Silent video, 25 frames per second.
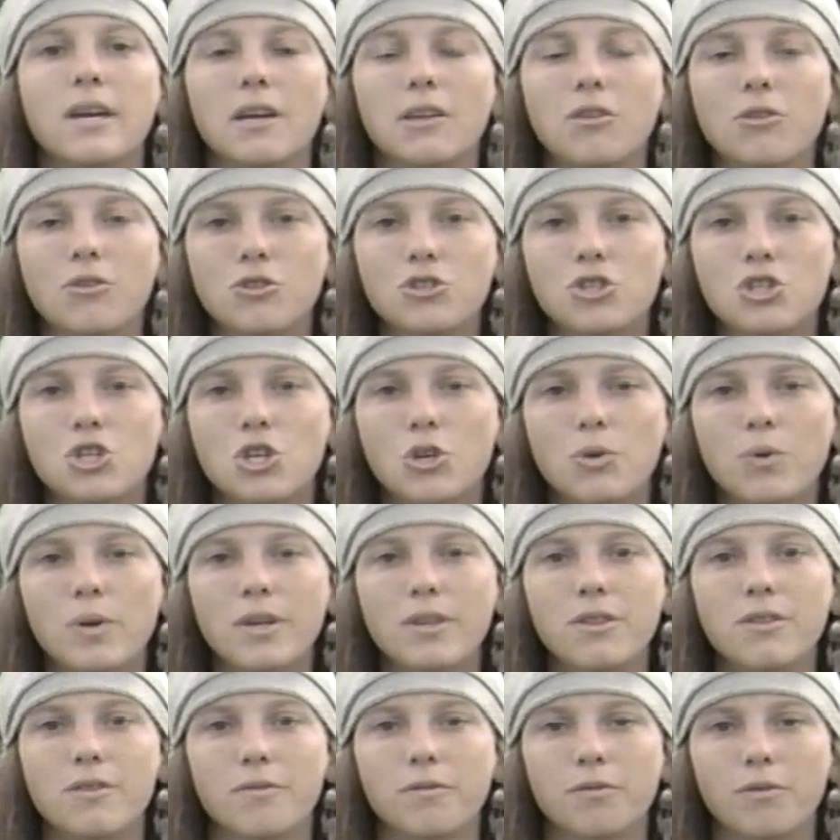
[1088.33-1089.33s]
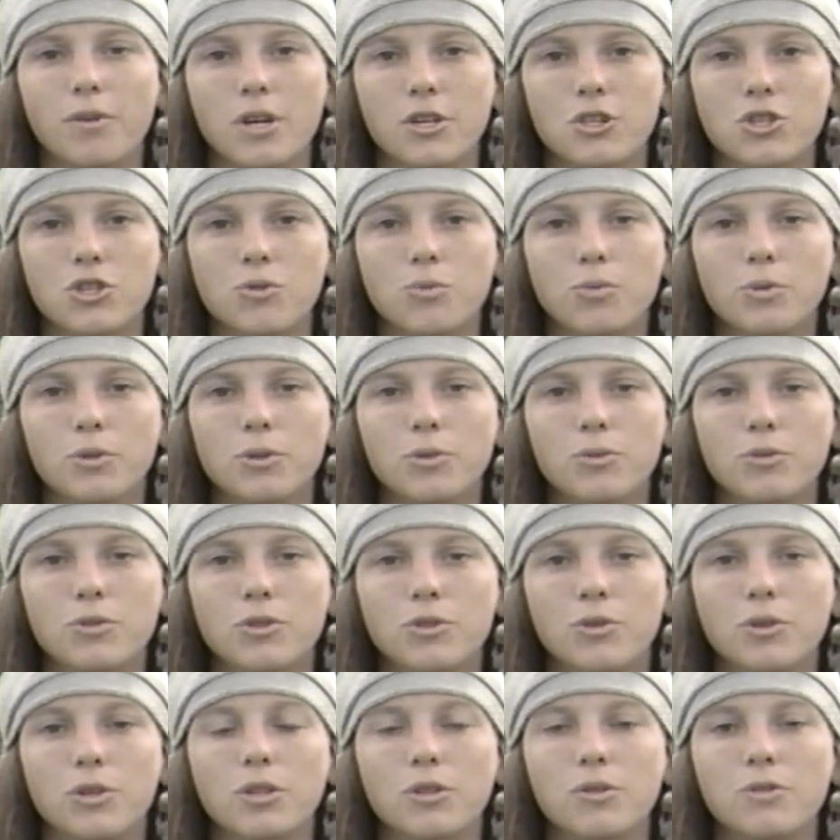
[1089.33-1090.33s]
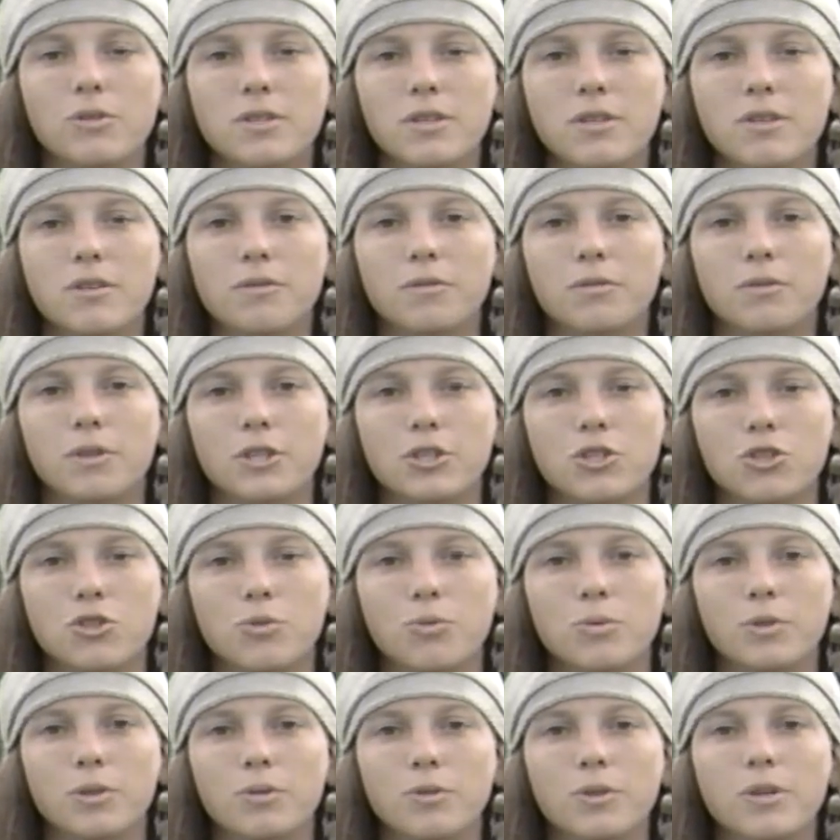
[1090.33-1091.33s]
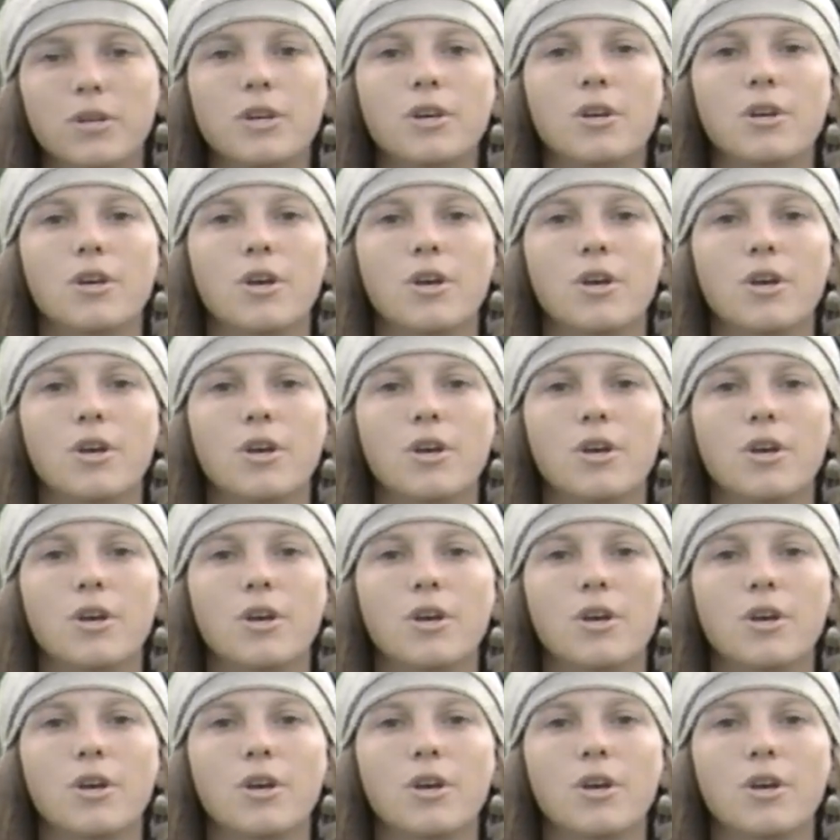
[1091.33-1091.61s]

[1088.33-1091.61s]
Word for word: either chewing the fresh root or using the fresh root